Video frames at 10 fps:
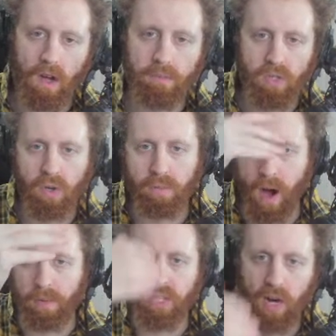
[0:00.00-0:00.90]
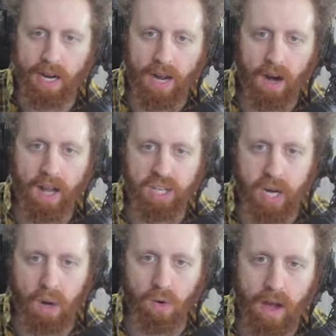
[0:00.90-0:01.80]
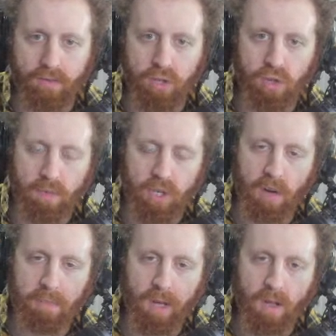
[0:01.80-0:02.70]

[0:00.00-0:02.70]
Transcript: So you'd probably try and air dash out after super jumping.